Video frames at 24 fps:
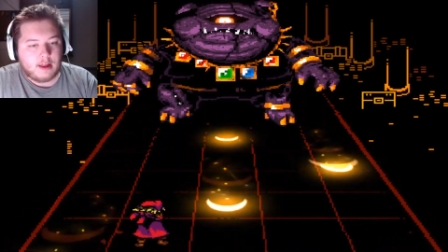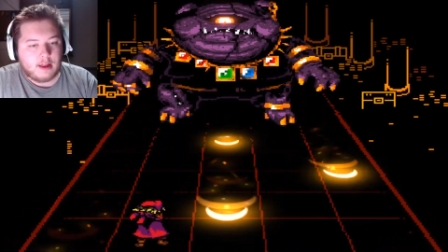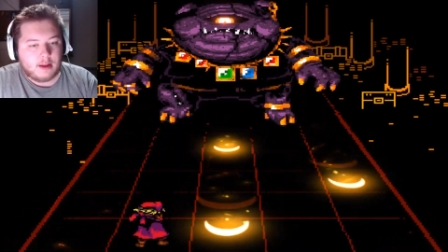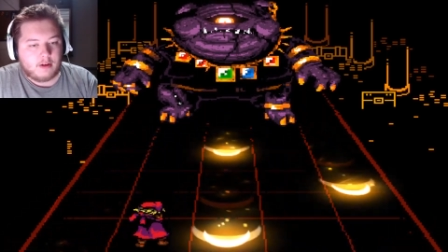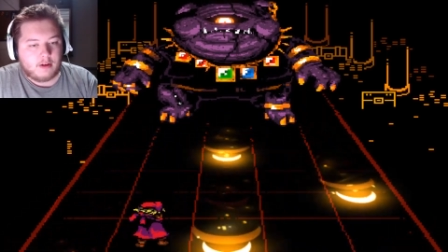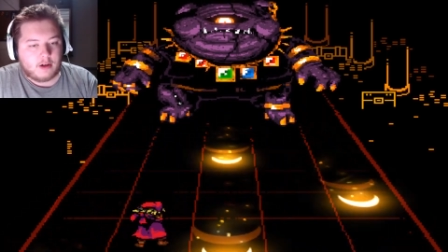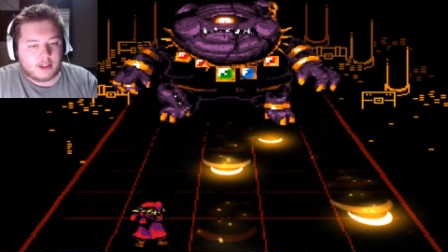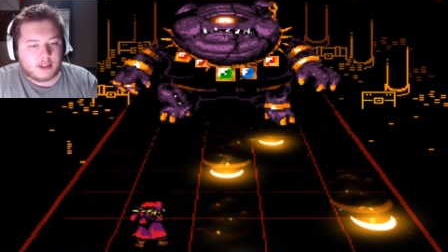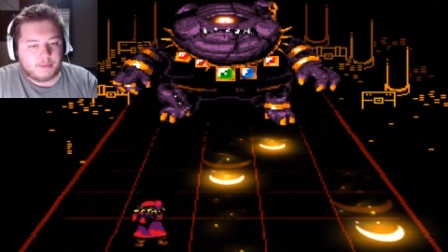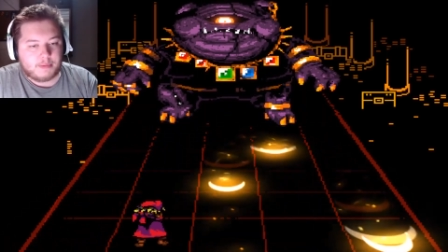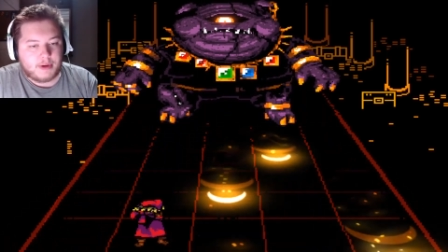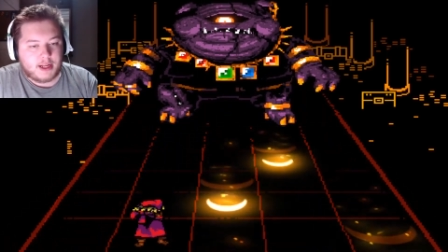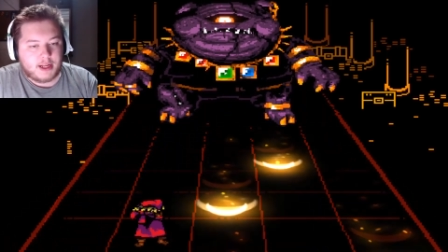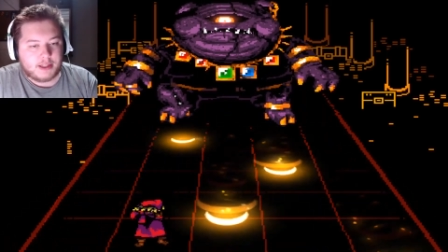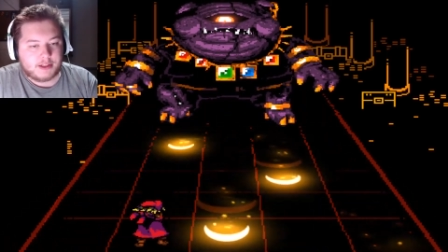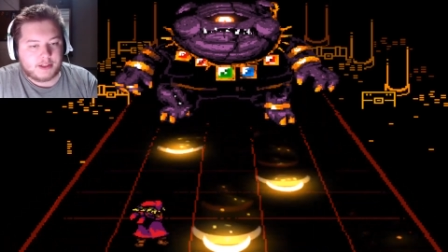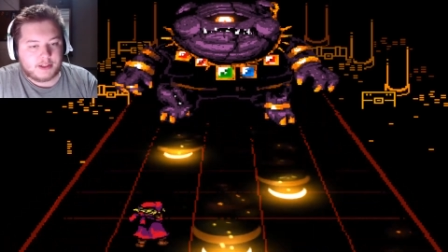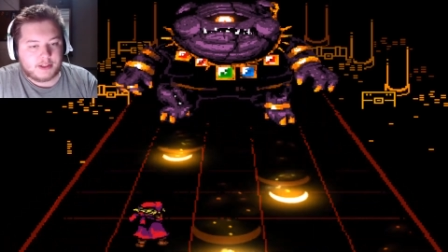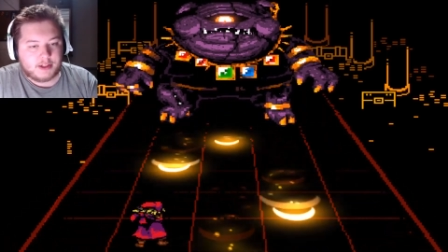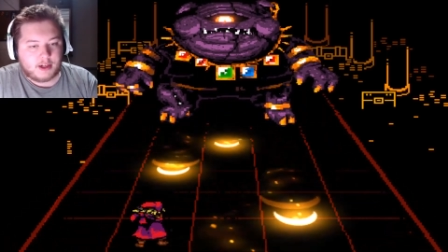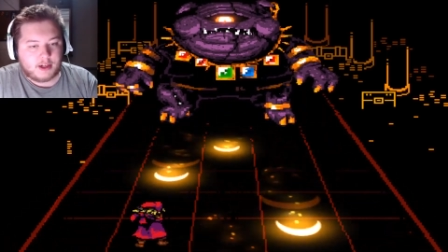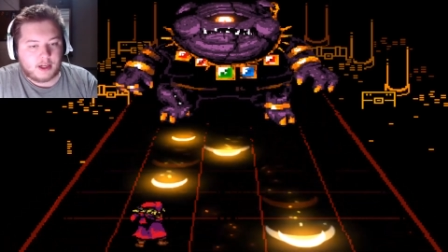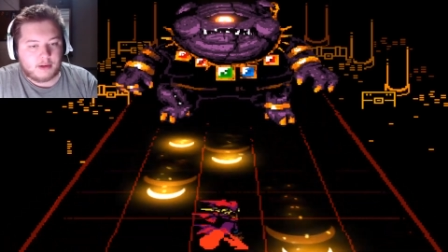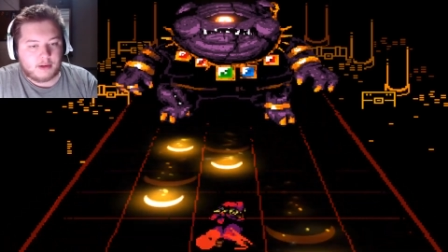which means
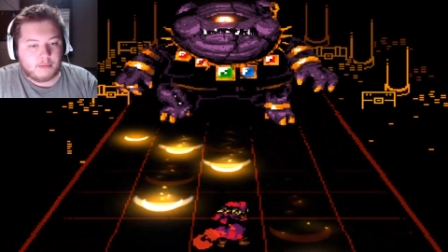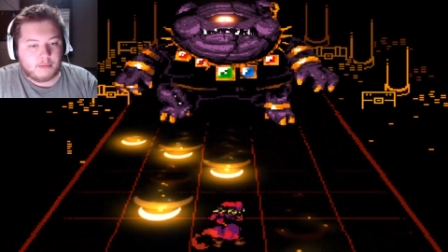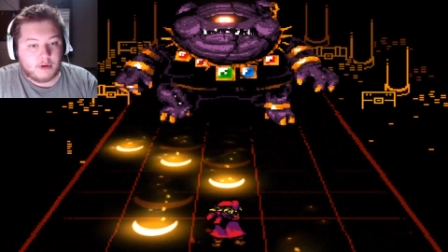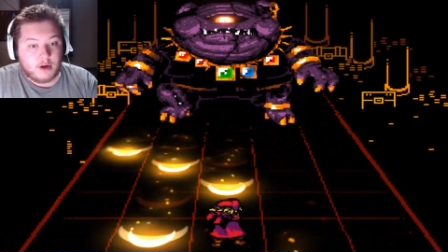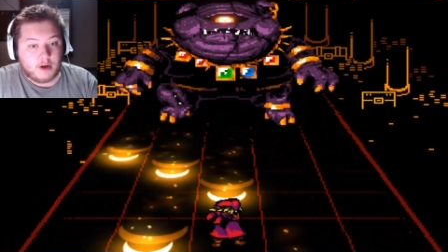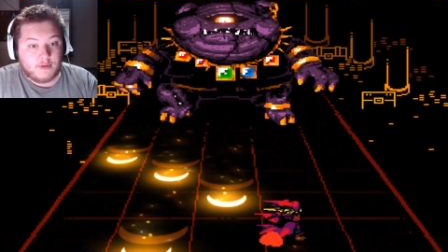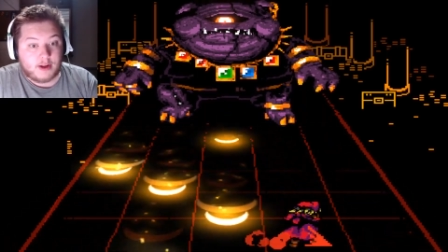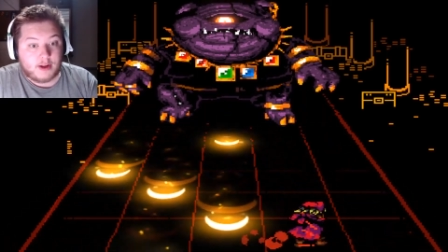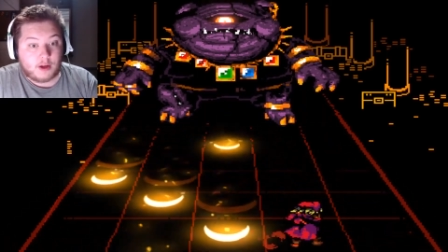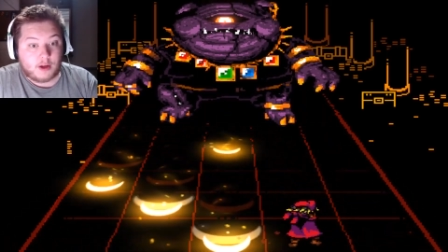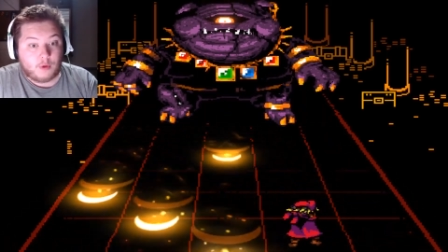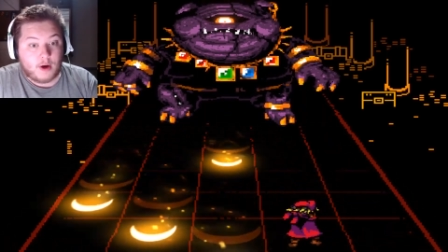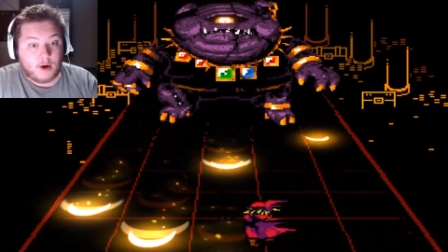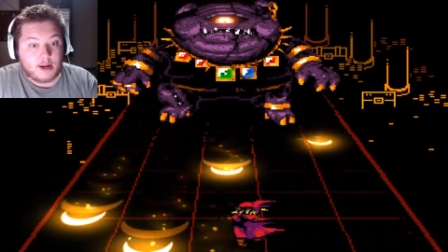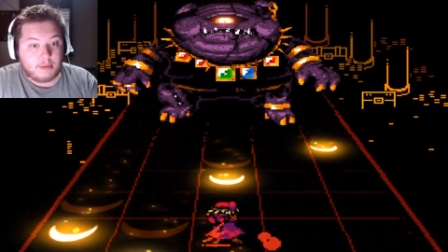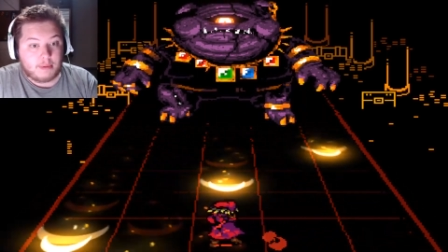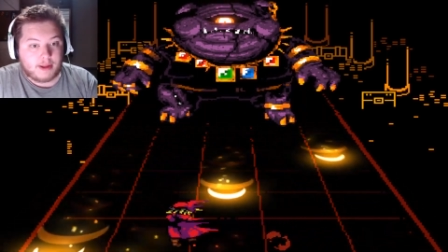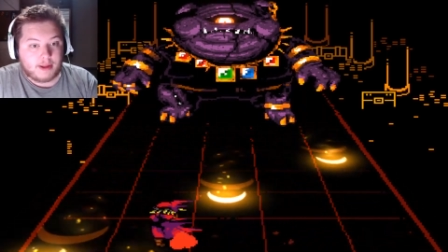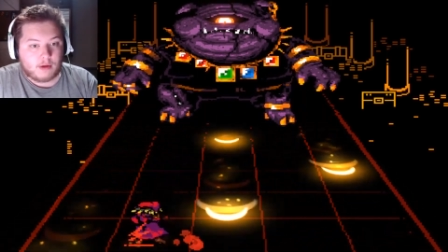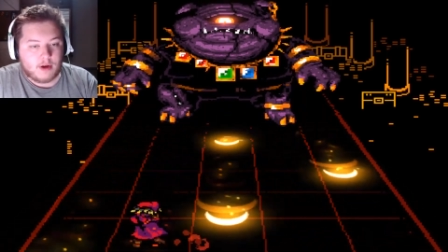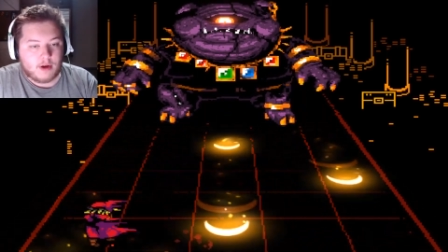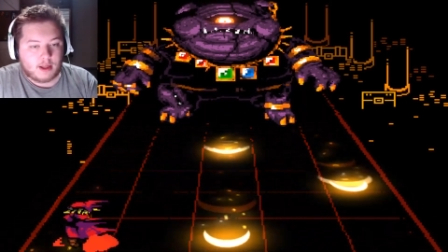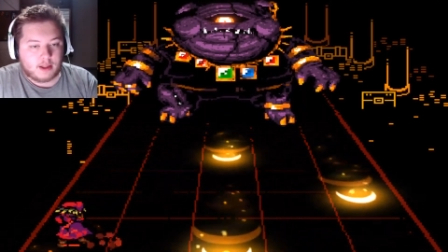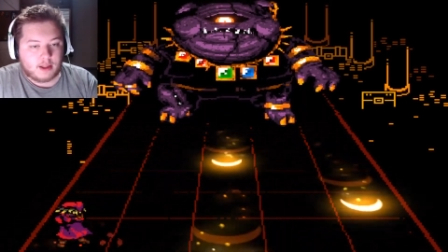you can move incredibly
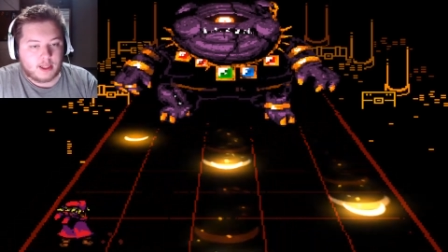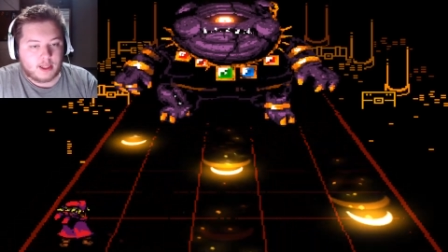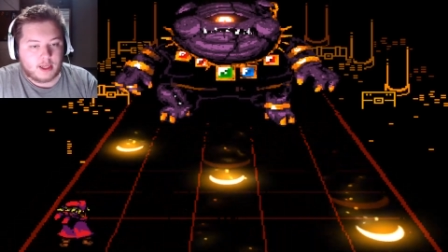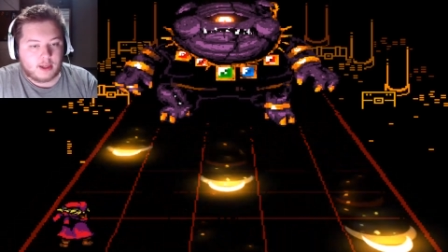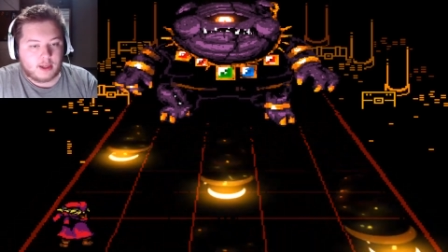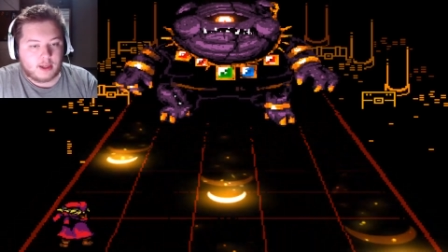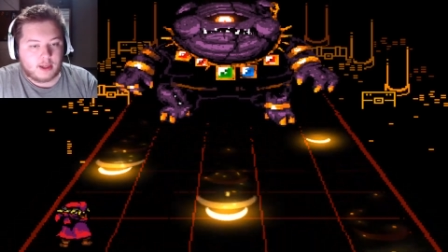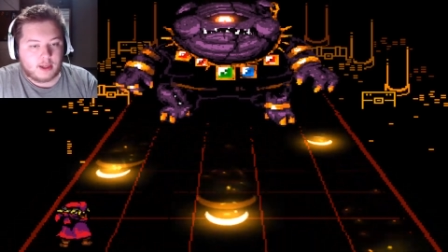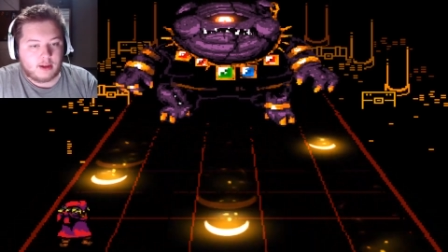quickly